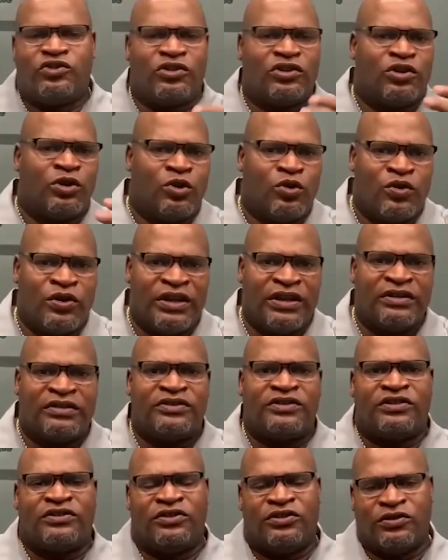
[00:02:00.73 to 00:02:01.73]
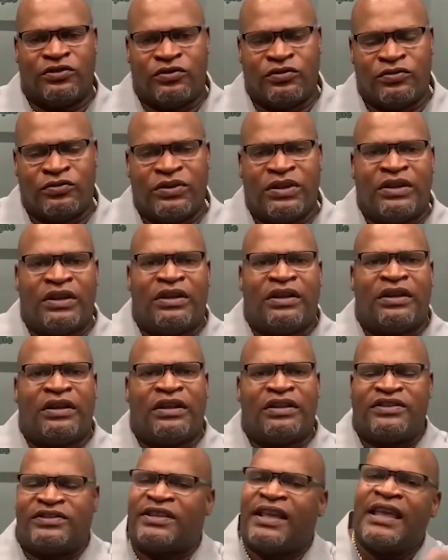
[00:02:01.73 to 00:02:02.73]
going to do.
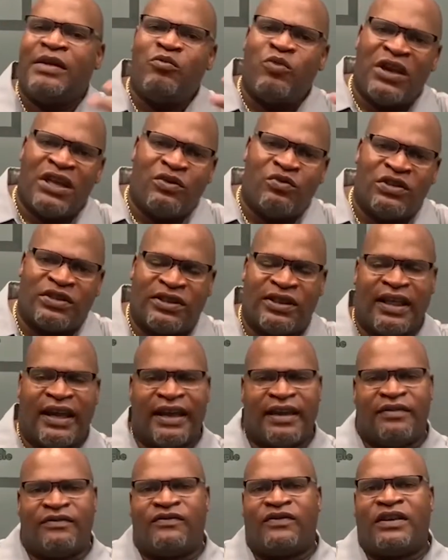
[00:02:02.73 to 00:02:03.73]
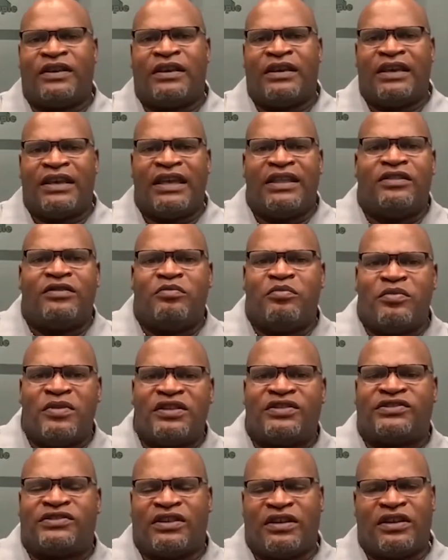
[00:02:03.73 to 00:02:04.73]
Same way with life. In the
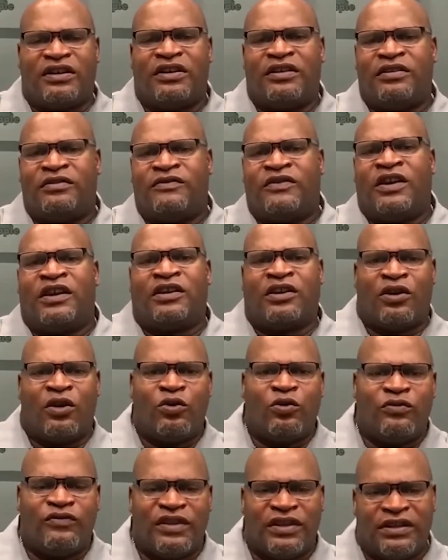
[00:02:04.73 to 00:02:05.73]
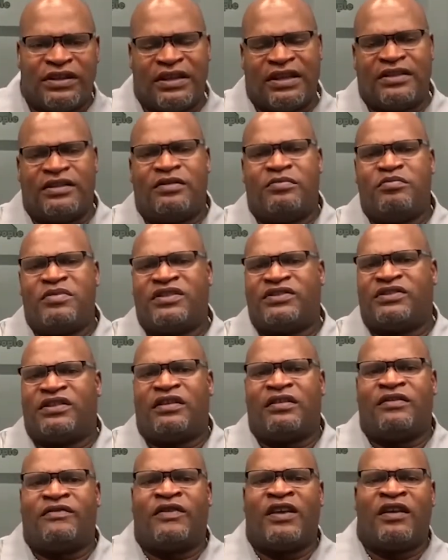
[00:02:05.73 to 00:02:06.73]
midst of COVID, in the midst
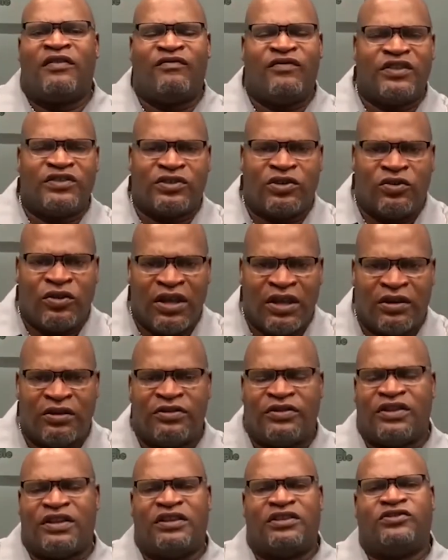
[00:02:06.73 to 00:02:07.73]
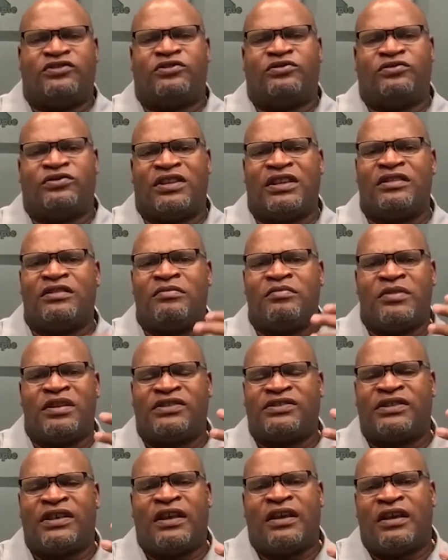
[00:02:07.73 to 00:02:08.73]
of physical health issues, in the
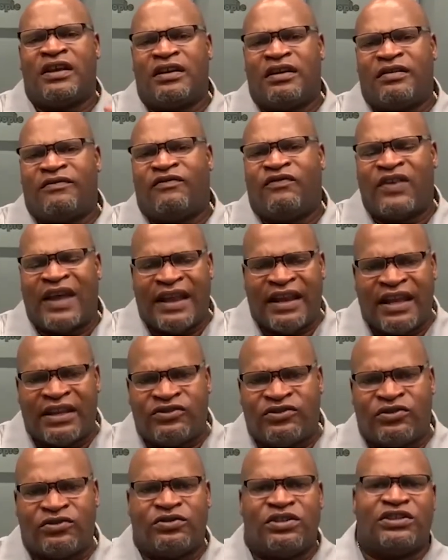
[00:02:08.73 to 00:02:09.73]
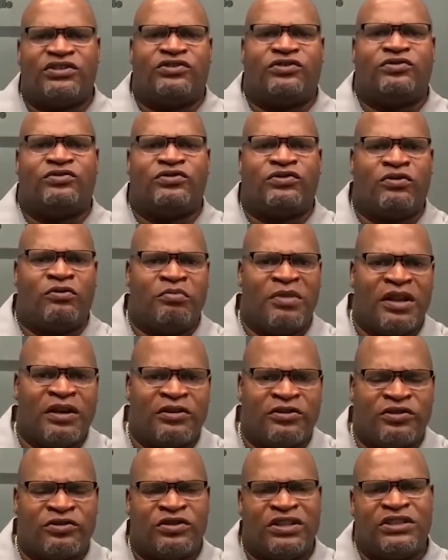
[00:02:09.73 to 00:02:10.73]
midst of financial issues or
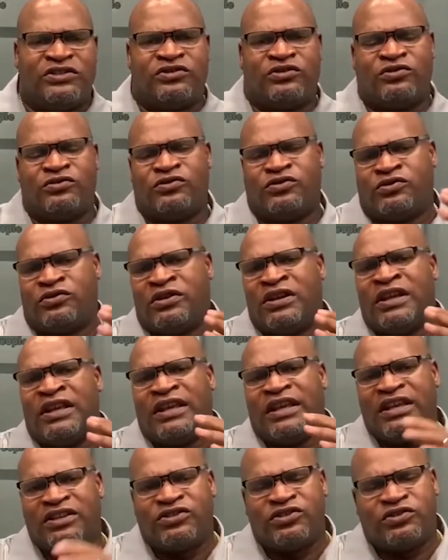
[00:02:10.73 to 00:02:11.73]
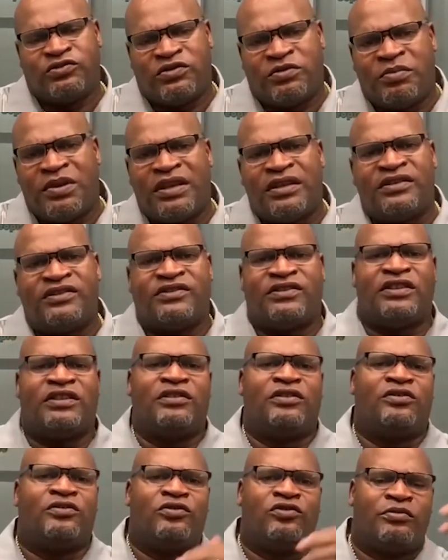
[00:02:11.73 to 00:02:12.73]
marital issues or issues with being
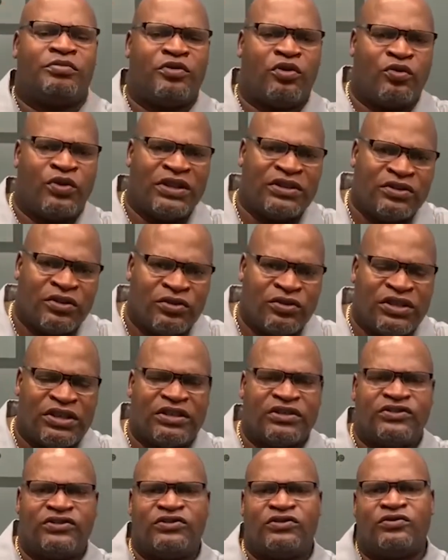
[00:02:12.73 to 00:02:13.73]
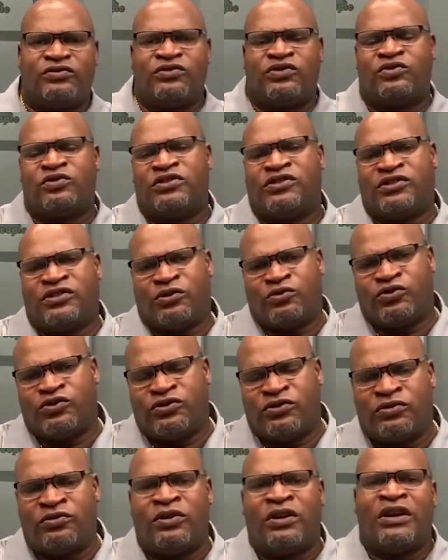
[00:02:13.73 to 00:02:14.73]
single or parental issues or
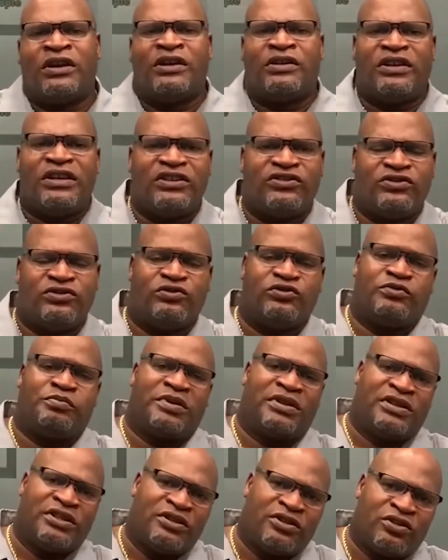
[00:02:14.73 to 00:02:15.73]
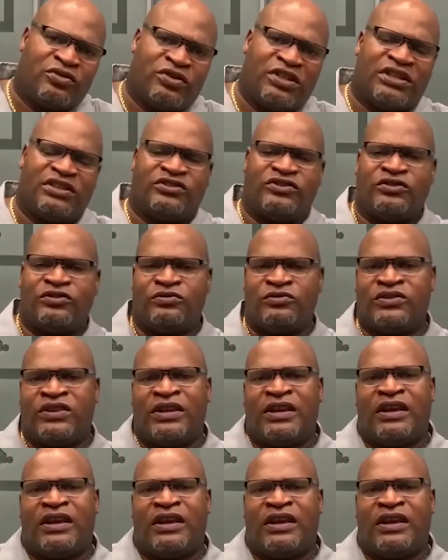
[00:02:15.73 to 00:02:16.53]
social issues, political issues,